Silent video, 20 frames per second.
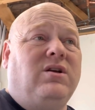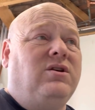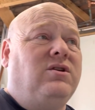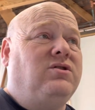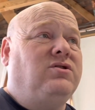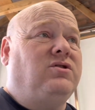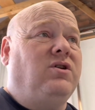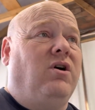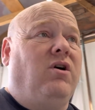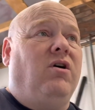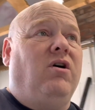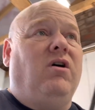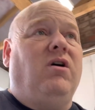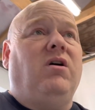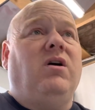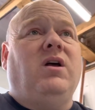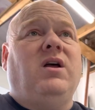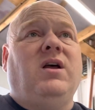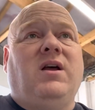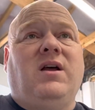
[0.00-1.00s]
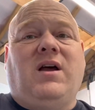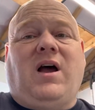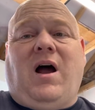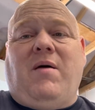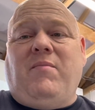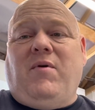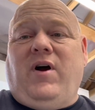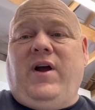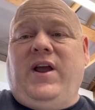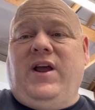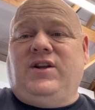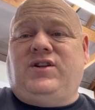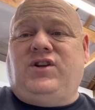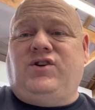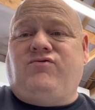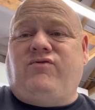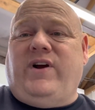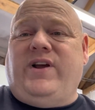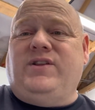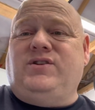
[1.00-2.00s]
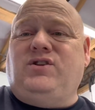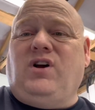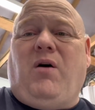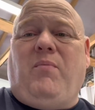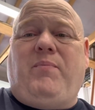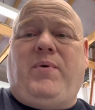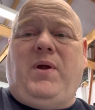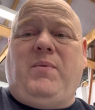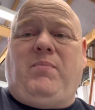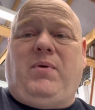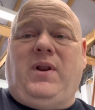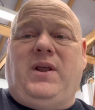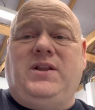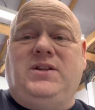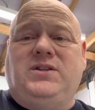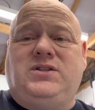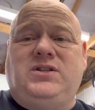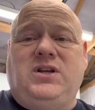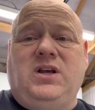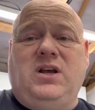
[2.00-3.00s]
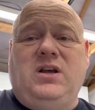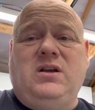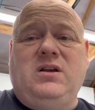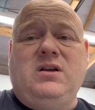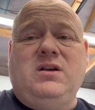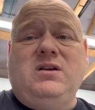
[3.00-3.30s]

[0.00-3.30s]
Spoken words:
So I'm not here to try and talk people into